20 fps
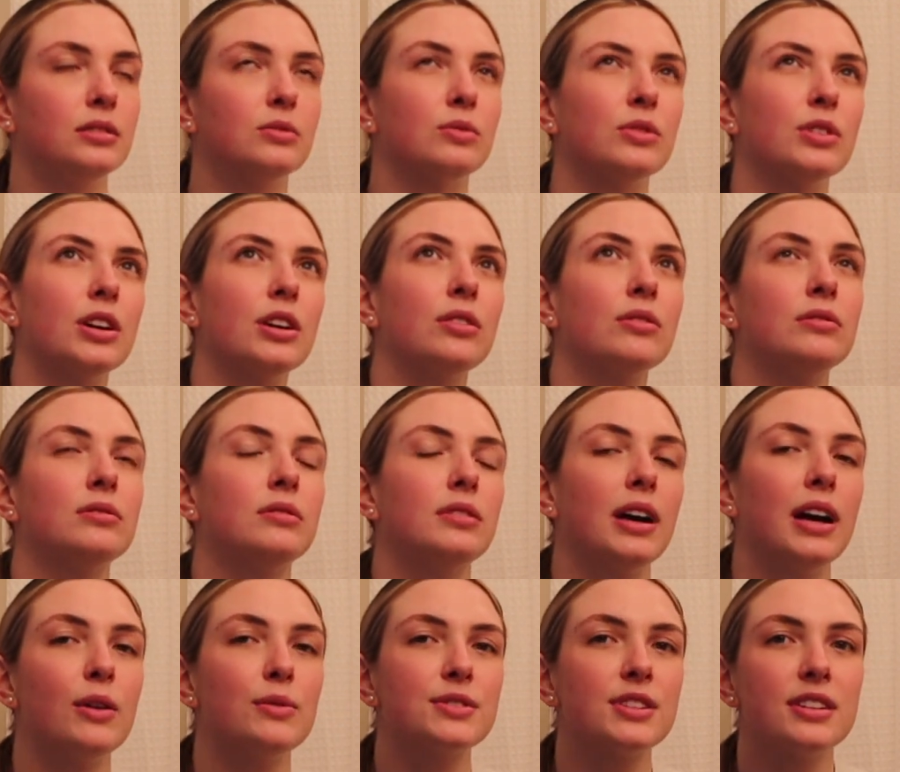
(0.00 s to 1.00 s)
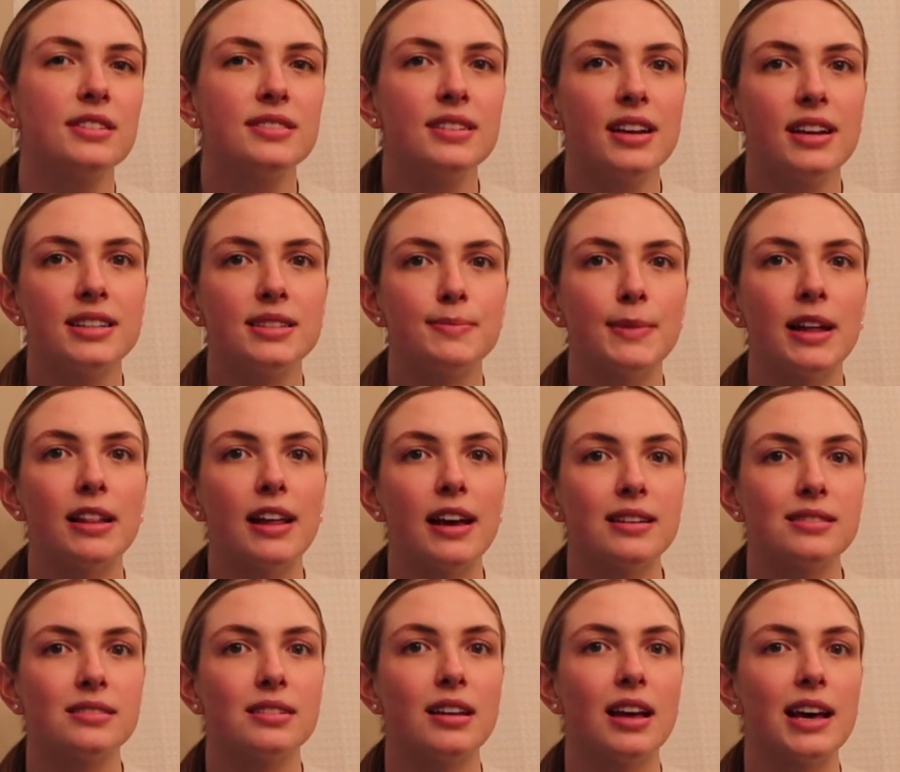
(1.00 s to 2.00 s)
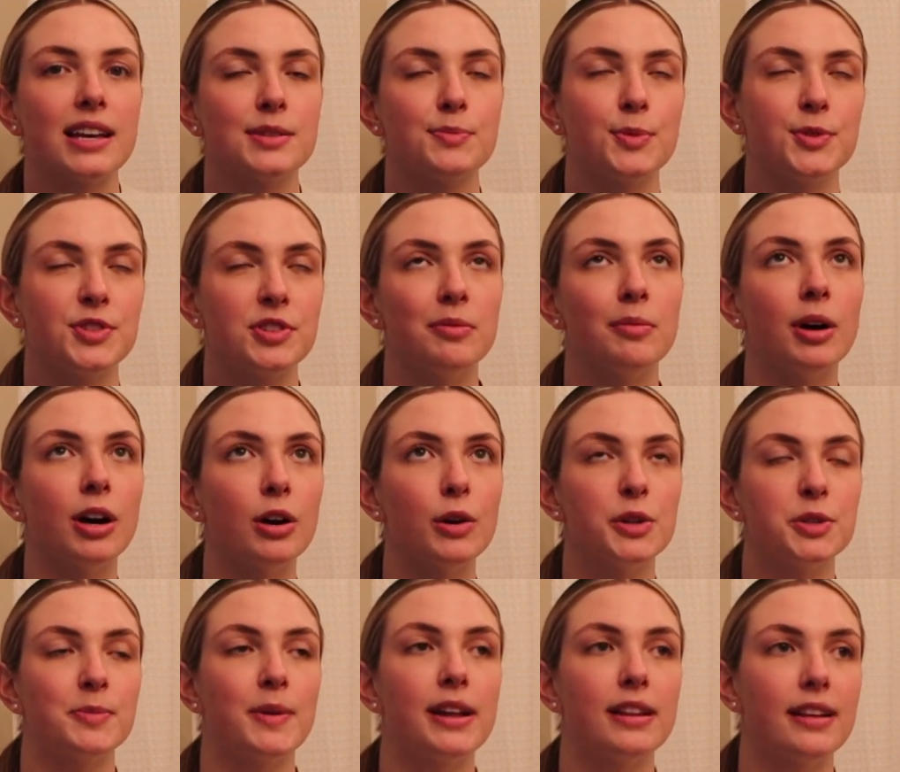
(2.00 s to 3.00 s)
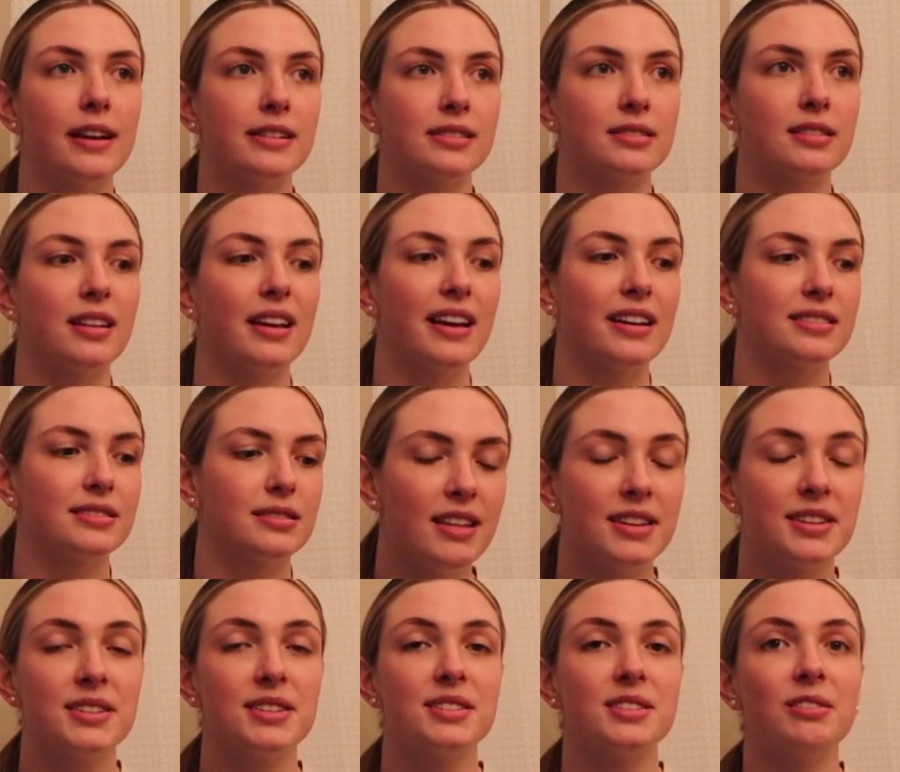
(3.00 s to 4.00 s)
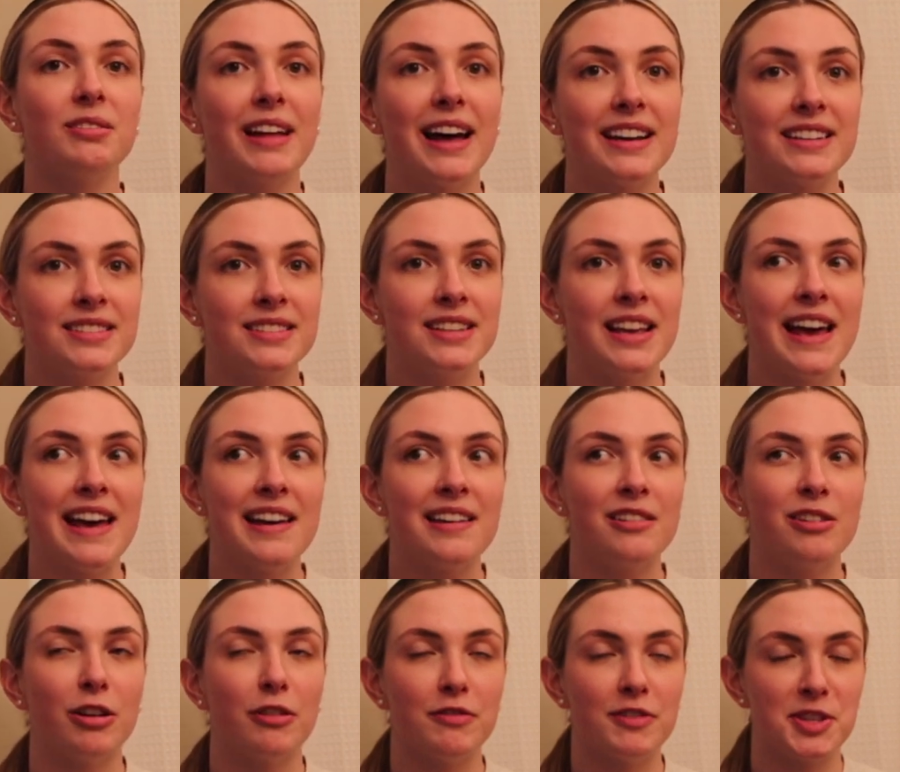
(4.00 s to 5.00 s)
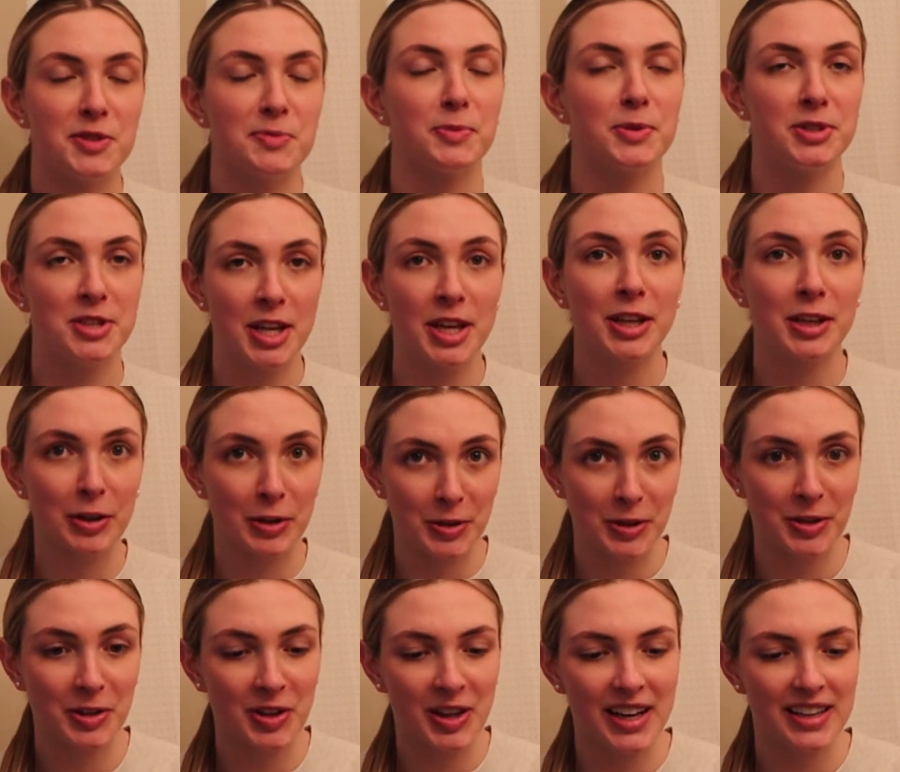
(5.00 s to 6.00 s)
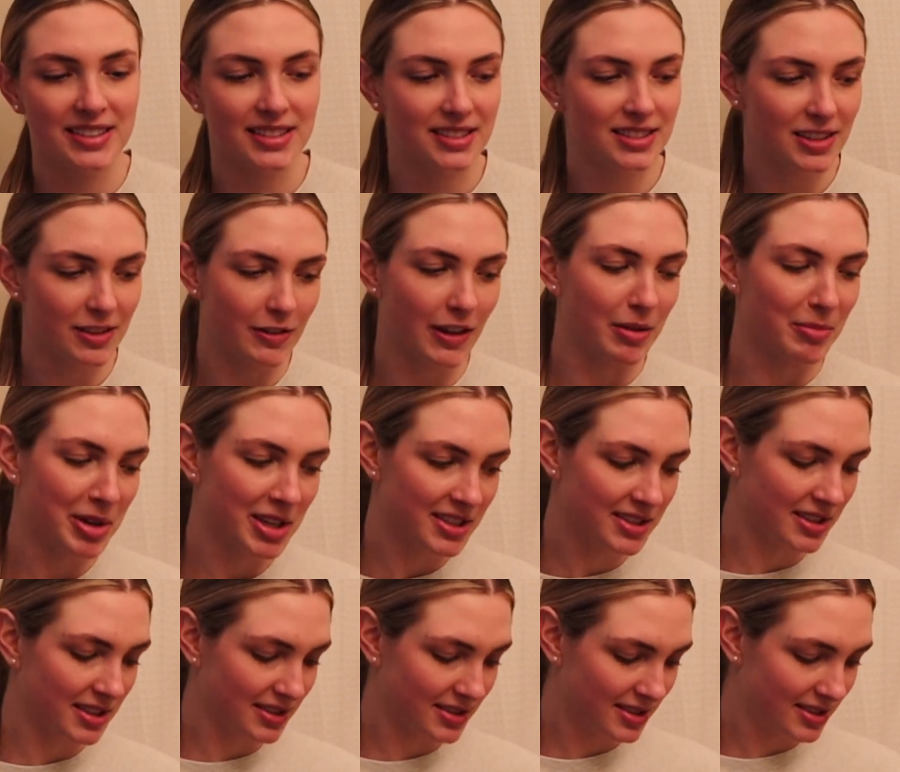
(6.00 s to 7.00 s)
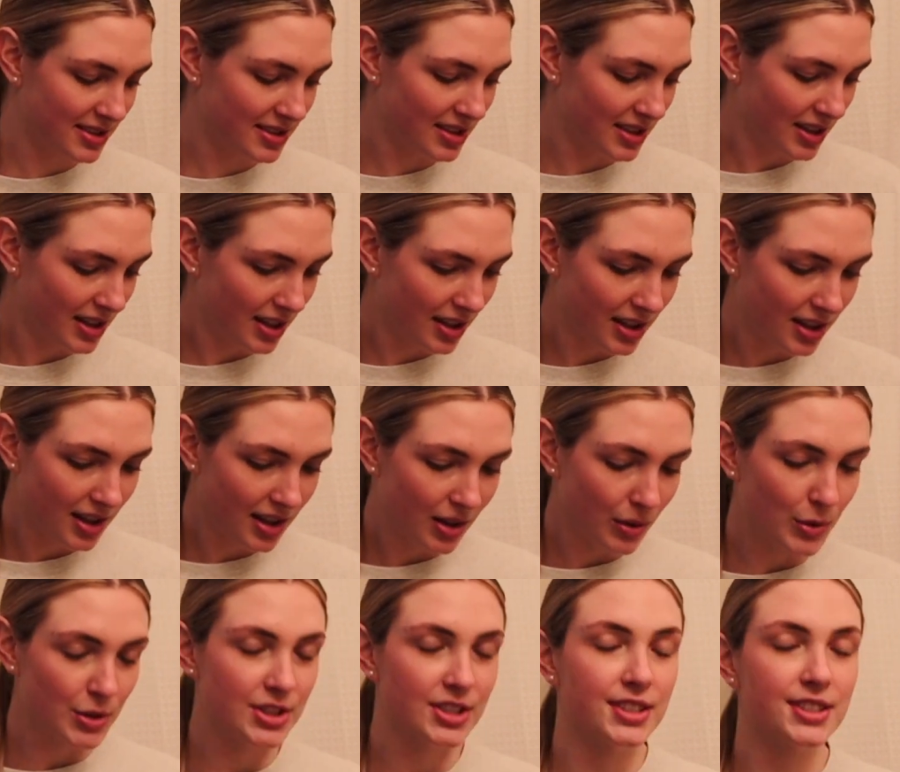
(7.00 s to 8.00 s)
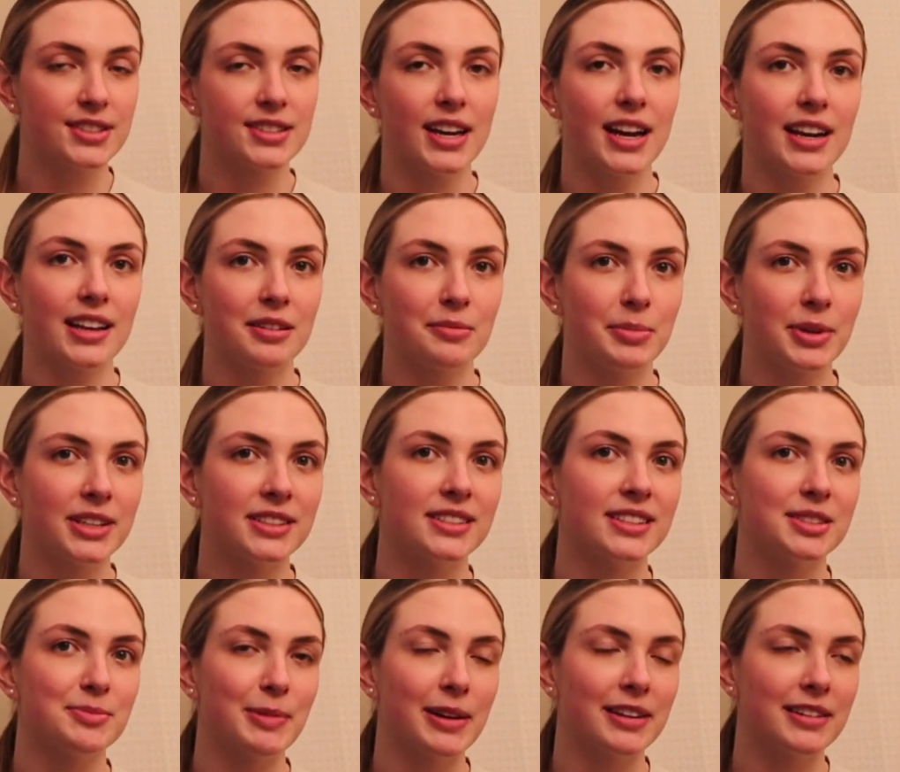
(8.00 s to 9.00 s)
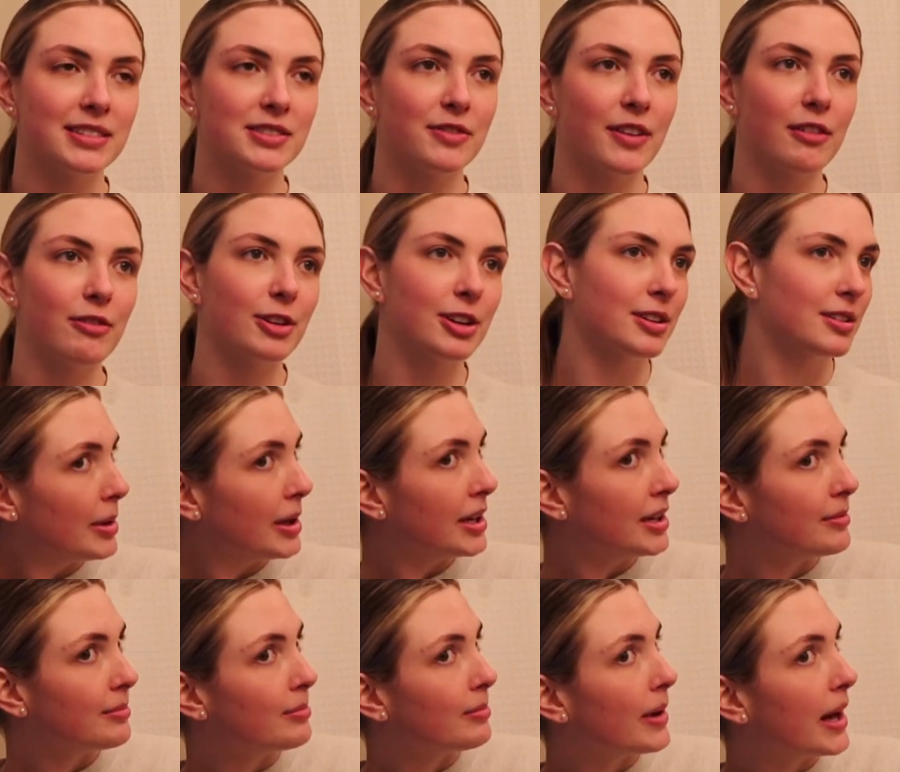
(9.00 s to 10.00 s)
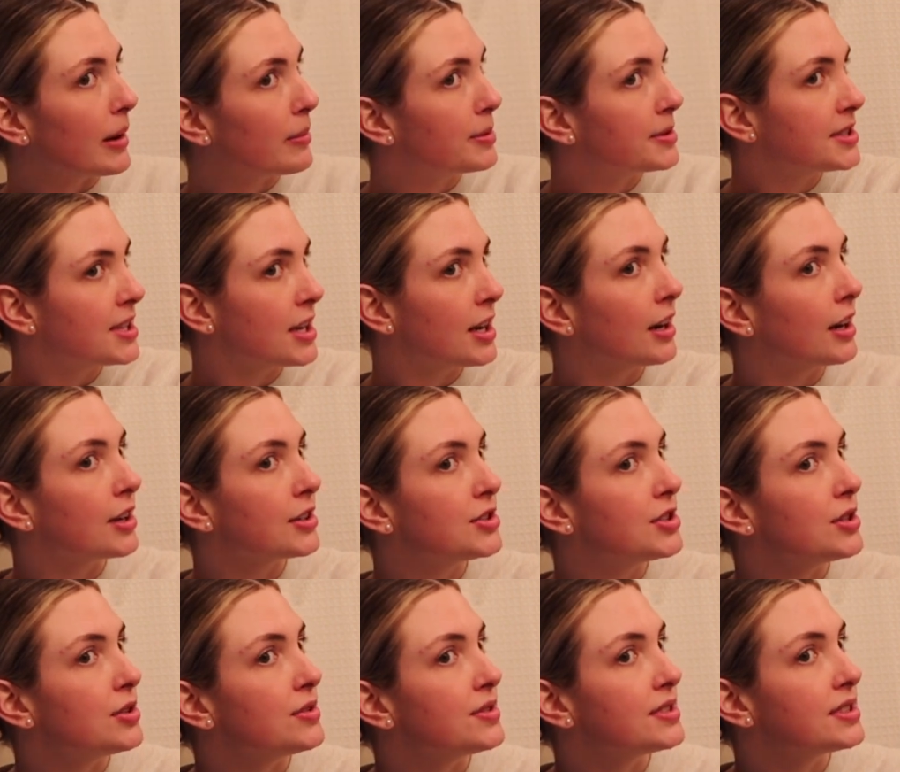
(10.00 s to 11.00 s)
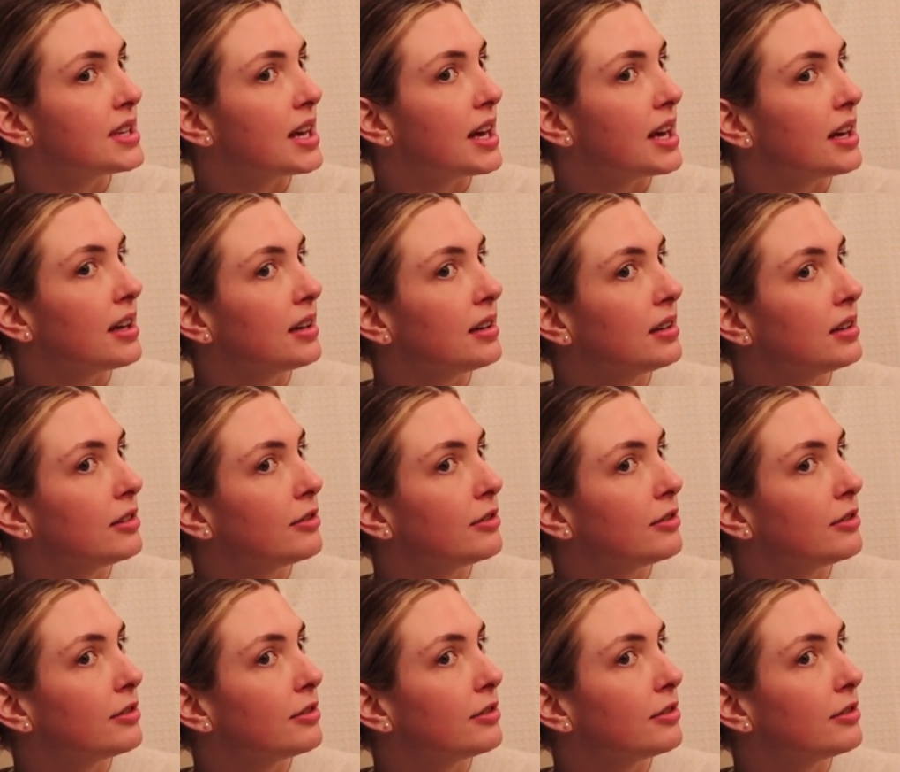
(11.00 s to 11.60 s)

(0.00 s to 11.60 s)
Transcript: well no. I was gonna say it's my last class, but tomorrow is my last class. This is the last day of this particular class, if that makes sense. Which is exciting because it's my least favorite. But I presented on Tuesday